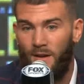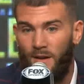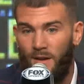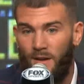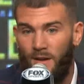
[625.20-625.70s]

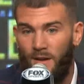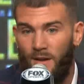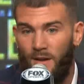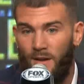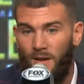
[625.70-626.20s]

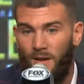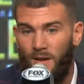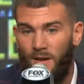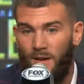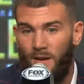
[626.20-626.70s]

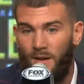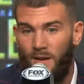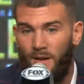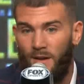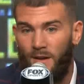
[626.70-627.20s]

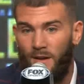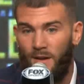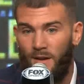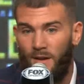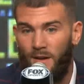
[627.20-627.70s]

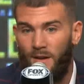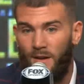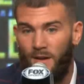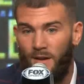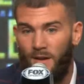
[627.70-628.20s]

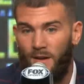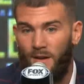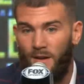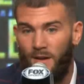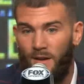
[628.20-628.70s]

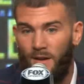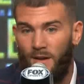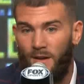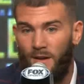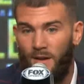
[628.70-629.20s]

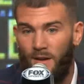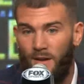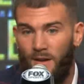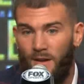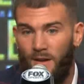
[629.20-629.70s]

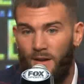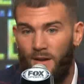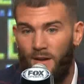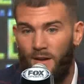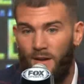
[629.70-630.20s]
(silent)